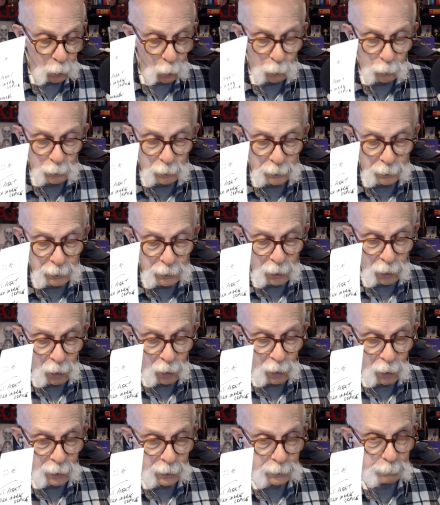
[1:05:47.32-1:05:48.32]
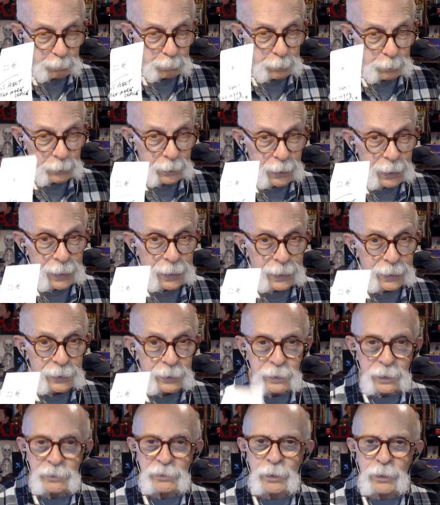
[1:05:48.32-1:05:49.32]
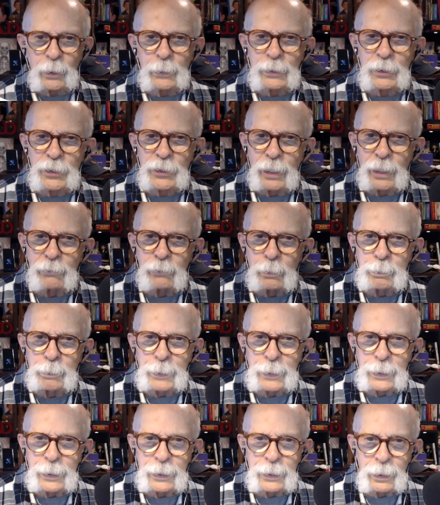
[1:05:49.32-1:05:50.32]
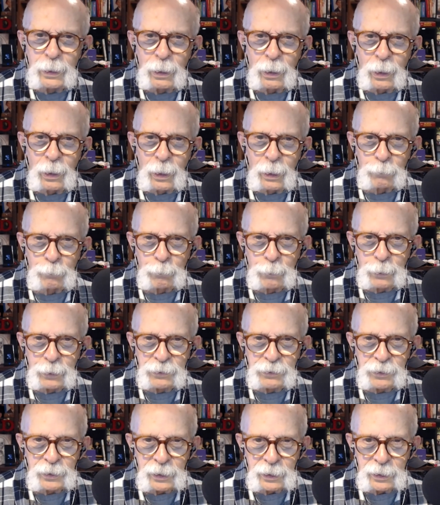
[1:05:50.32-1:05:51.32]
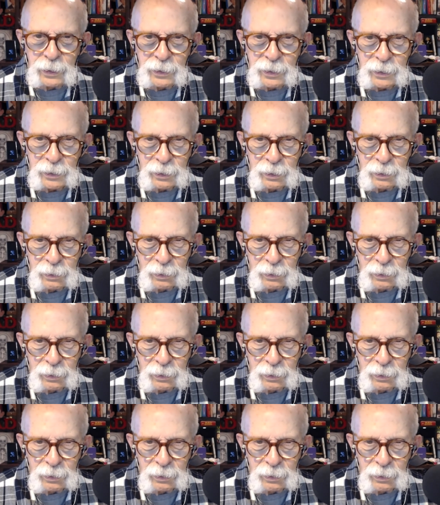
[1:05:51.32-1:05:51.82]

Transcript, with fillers: only on blank. Let's go with Jammer B, our resident